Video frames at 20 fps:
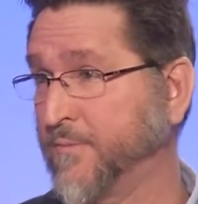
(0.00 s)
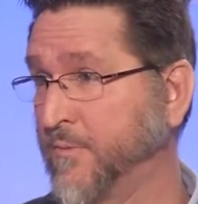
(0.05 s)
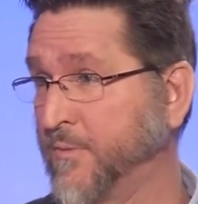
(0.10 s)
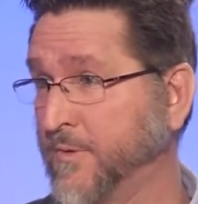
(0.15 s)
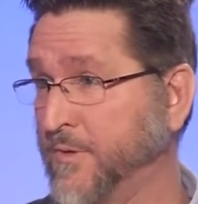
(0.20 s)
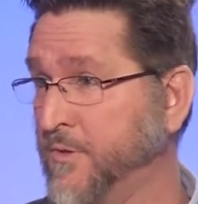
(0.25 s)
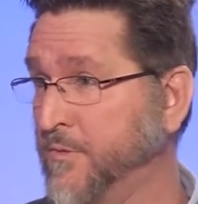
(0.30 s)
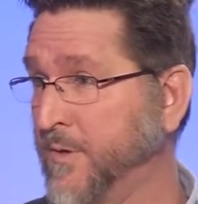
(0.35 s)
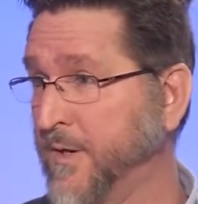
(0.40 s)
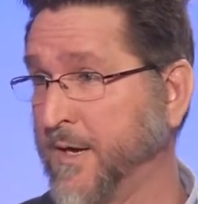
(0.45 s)

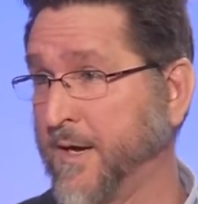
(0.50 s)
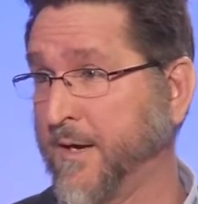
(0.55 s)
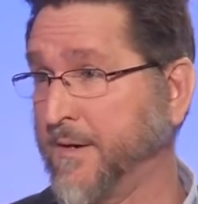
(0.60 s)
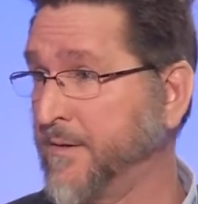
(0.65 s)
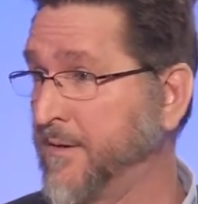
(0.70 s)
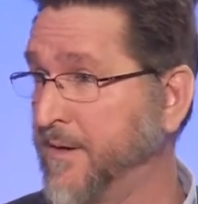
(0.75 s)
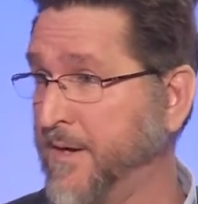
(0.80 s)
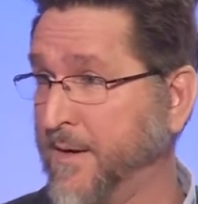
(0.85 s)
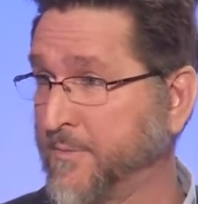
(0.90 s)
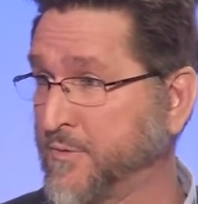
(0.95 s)
Yeah. You and
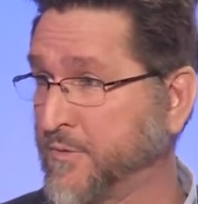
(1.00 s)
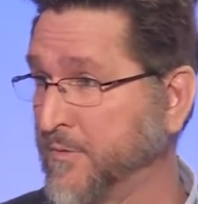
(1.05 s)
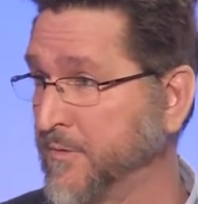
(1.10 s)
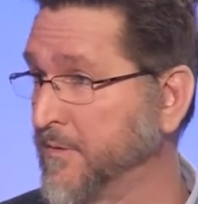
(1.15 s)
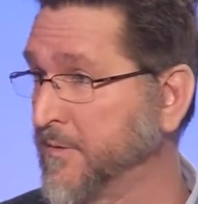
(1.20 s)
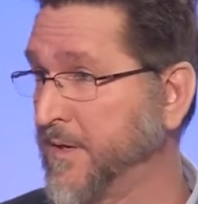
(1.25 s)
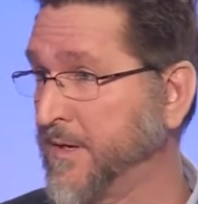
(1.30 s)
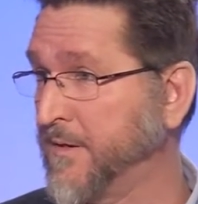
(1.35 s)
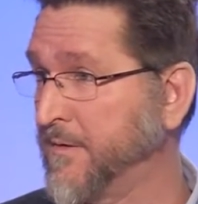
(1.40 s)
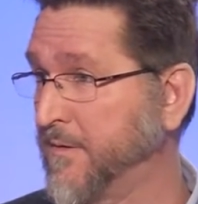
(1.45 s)
I
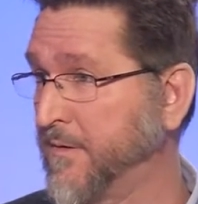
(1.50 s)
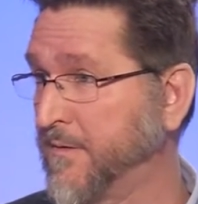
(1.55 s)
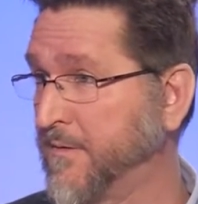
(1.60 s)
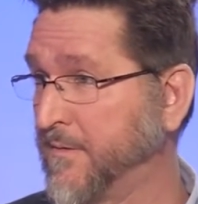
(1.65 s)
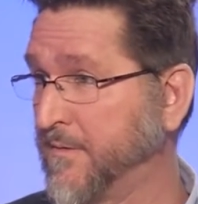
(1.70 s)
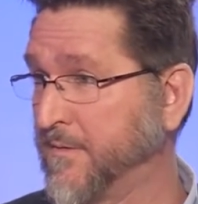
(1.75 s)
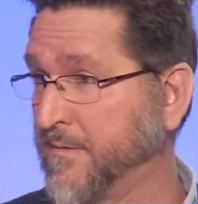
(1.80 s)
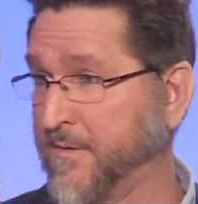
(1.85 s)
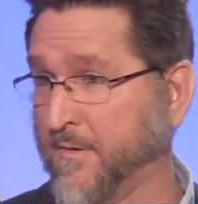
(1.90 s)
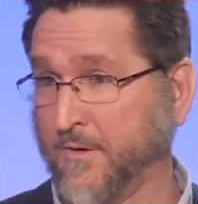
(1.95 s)
absolutely are,
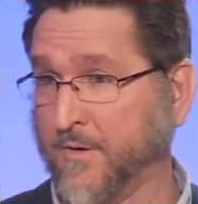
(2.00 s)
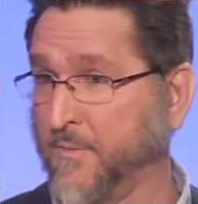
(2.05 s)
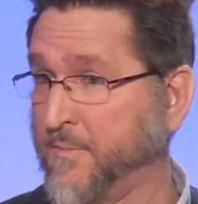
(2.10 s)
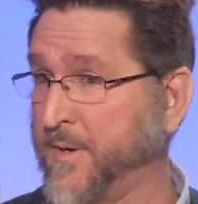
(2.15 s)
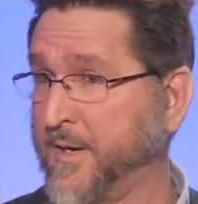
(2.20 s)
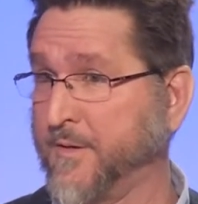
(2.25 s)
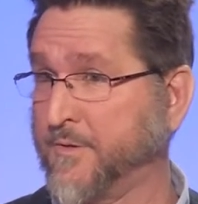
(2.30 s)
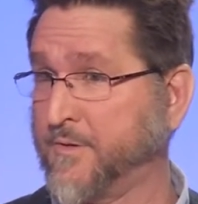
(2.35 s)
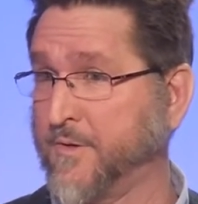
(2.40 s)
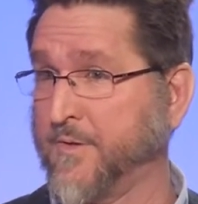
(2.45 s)
are,
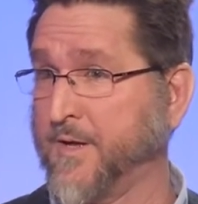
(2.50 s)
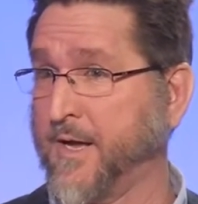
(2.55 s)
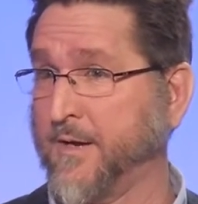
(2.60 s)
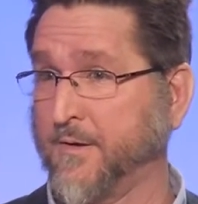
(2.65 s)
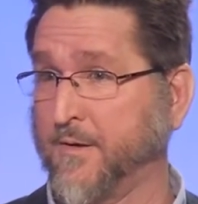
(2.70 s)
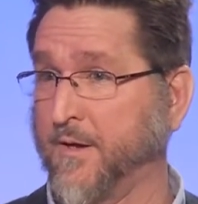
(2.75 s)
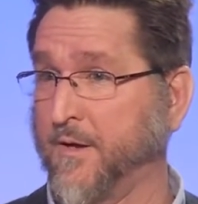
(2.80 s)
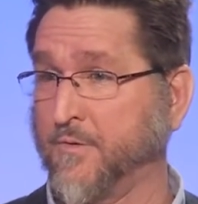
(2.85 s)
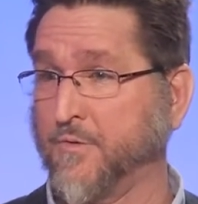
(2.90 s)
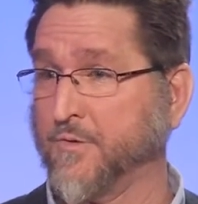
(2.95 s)
committed to that
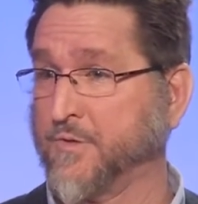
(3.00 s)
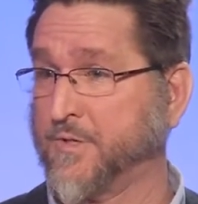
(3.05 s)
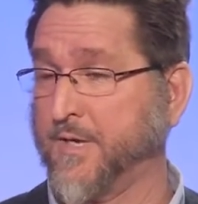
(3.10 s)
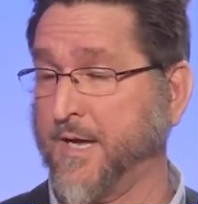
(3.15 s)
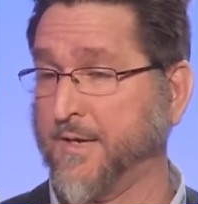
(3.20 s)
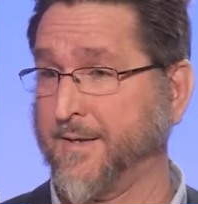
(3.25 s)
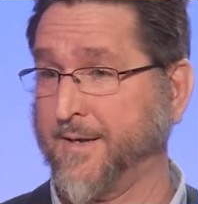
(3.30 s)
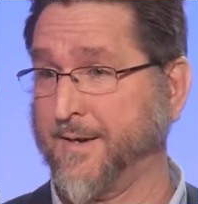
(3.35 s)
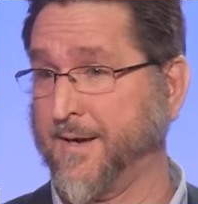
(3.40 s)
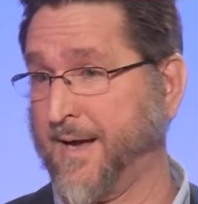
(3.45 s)

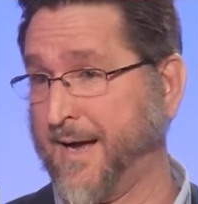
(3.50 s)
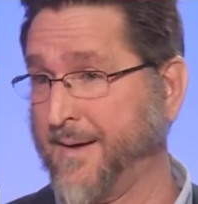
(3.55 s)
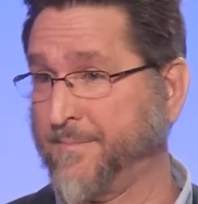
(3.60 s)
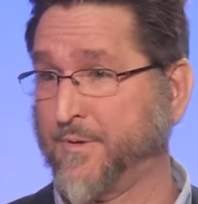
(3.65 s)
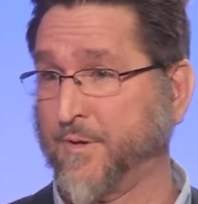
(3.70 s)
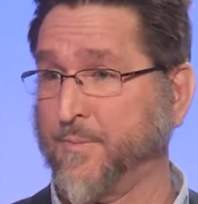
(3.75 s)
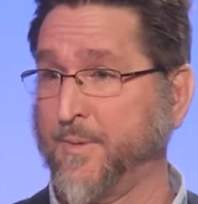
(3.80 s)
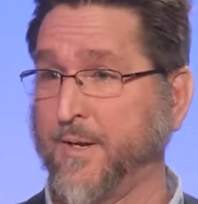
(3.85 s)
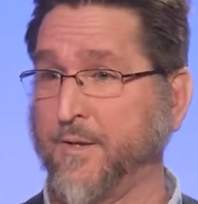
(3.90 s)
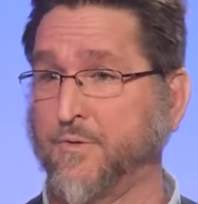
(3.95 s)
understanding. I'm
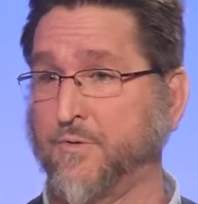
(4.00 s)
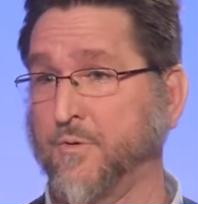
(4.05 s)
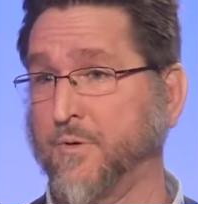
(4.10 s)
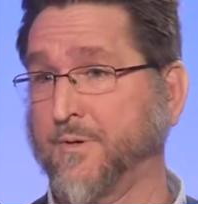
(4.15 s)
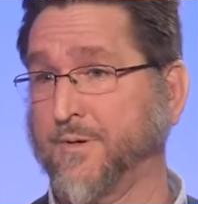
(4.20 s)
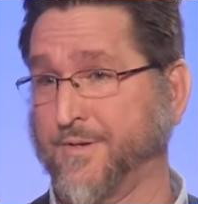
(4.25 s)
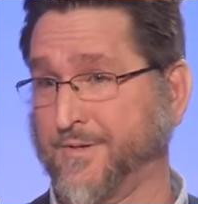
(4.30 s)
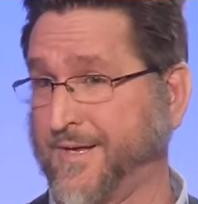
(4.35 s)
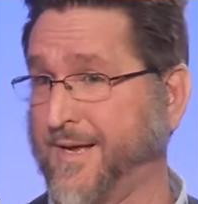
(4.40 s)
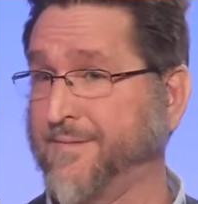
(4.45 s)
committed to it
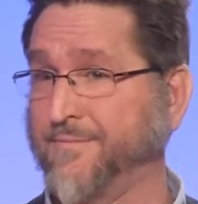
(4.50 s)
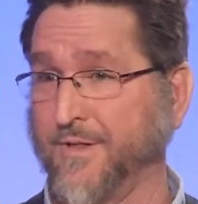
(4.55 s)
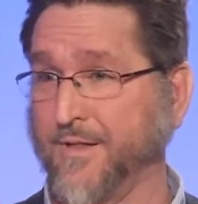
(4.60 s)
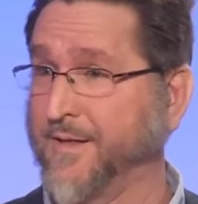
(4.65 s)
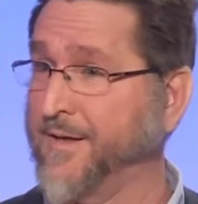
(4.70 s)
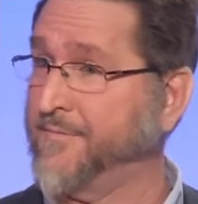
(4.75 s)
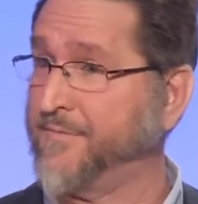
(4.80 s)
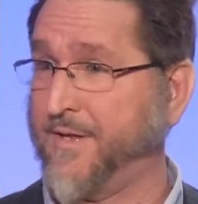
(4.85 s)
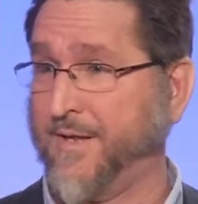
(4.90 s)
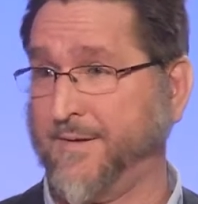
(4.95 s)
because I've
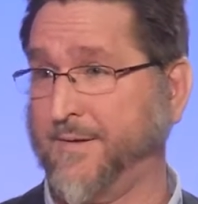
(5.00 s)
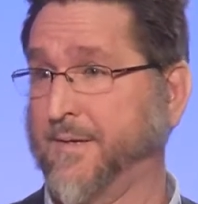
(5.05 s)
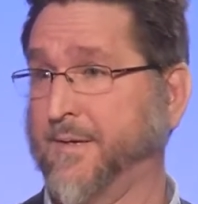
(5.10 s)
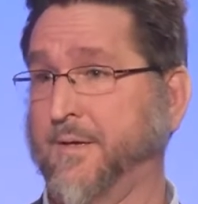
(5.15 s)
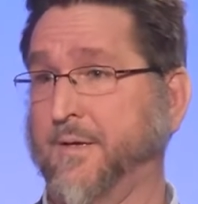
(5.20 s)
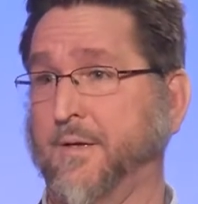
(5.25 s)
lived it.